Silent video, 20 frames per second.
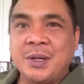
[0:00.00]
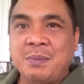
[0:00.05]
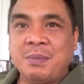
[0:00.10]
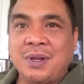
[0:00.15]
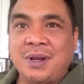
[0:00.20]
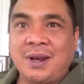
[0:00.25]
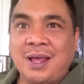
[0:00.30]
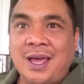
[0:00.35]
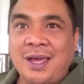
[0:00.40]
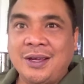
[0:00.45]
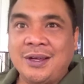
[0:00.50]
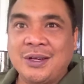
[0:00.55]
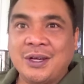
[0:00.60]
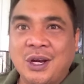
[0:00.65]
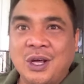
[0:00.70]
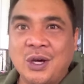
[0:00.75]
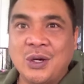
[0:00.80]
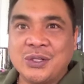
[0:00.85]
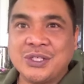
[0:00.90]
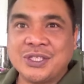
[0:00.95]

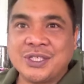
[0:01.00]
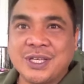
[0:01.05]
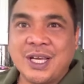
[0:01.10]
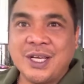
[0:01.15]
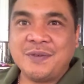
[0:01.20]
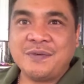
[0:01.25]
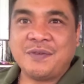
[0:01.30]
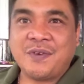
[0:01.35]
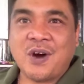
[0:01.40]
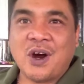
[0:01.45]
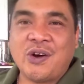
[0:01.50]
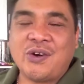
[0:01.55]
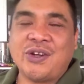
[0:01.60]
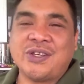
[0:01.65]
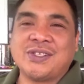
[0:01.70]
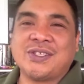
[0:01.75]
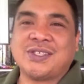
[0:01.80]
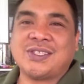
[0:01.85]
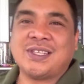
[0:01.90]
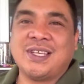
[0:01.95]
Belanglo State
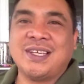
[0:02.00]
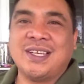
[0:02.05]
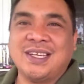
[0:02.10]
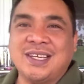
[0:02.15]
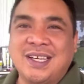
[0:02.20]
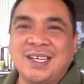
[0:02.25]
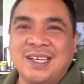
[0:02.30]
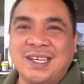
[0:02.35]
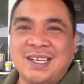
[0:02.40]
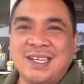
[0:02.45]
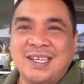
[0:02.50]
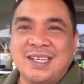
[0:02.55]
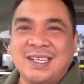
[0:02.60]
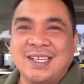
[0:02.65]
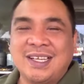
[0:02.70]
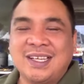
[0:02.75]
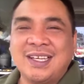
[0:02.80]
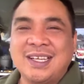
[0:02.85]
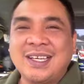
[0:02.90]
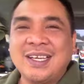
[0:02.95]
Forest.
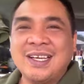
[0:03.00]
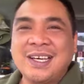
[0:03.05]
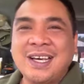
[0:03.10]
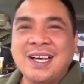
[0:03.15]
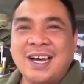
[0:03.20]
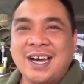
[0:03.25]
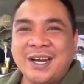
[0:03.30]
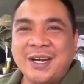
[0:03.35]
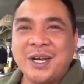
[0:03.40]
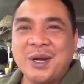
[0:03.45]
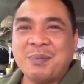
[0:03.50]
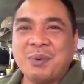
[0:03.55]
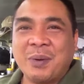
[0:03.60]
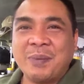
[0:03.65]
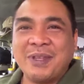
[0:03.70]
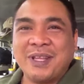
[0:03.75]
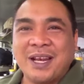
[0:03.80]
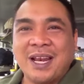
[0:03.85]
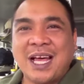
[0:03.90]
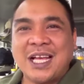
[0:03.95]
I know, probably
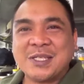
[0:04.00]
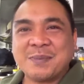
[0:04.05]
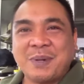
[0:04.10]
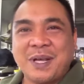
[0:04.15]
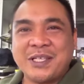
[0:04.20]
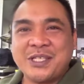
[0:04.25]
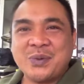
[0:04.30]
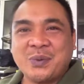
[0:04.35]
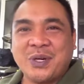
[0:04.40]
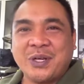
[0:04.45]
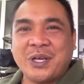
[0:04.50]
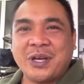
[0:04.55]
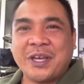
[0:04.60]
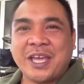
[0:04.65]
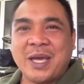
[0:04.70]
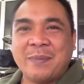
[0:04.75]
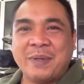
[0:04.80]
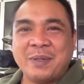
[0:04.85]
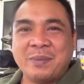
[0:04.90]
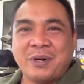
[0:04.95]
the last place you want to go
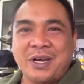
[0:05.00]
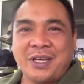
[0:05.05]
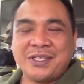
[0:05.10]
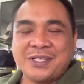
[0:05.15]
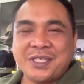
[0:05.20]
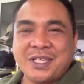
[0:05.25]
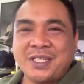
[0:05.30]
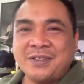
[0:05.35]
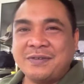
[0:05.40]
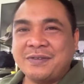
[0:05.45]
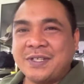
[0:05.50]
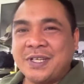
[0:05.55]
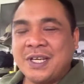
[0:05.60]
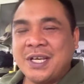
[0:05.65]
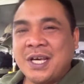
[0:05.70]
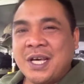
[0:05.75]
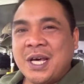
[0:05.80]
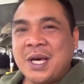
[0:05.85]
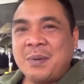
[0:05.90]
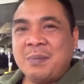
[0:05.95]
camping by yourself,
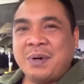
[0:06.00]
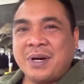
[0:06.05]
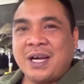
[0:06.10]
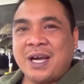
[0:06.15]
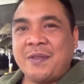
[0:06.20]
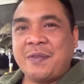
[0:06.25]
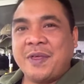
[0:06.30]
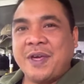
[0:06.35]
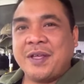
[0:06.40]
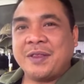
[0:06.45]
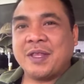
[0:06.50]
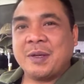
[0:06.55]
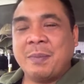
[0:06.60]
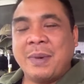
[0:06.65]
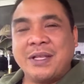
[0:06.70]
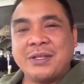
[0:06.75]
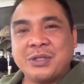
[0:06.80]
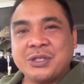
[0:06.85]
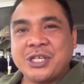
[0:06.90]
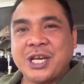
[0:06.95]
but I think the
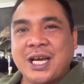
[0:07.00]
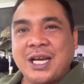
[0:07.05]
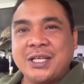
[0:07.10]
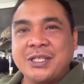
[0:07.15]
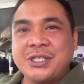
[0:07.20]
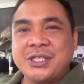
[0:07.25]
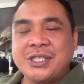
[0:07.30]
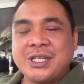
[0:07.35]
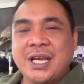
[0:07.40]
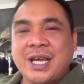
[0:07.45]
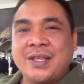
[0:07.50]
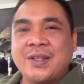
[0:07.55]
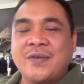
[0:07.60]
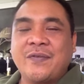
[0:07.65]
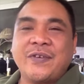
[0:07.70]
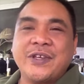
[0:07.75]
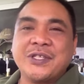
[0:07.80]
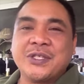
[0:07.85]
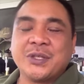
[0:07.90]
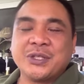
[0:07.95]
mental challenge and the
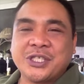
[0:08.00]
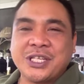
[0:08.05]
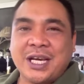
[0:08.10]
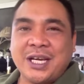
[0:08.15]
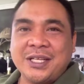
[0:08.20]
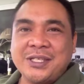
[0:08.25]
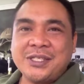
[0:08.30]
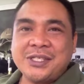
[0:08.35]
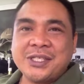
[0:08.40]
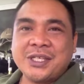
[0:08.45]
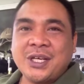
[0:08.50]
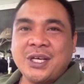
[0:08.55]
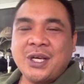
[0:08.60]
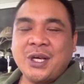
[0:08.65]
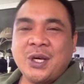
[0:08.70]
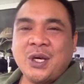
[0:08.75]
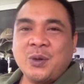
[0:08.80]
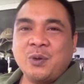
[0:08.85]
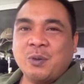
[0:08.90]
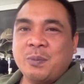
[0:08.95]
physical challenge
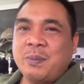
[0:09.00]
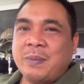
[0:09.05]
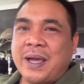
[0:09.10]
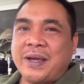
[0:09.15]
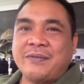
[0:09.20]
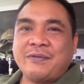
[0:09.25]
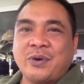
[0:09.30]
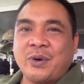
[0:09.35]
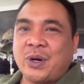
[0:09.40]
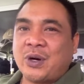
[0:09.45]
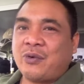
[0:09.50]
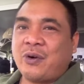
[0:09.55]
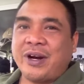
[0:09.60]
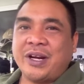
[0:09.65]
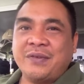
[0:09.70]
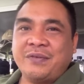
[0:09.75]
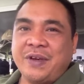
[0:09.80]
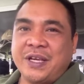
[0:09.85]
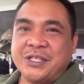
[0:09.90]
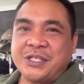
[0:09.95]
will make for a great
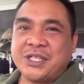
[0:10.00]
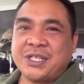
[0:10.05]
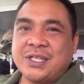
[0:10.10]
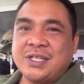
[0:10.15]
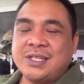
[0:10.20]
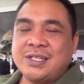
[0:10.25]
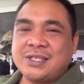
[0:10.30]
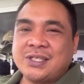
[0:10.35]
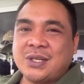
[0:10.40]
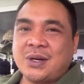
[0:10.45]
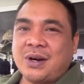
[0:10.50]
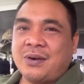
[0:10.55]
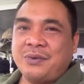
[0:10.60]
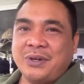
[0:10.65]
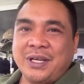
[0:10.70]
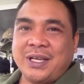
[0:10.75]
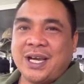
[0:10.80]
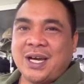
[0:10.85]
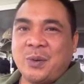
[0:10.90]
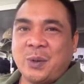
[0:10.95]
adventure, so I
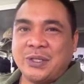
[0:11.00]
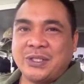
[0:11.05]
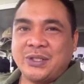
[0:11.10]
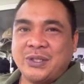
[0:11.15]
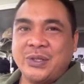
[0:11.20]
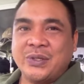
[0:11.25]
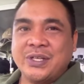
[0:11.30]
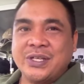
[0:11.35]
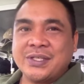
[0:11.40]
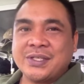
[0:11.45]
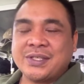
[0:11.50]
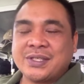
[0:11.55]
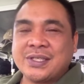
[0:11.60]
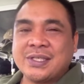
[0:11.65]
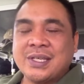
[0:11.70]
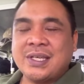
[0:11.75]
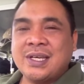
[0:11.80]
really can't wait to do this.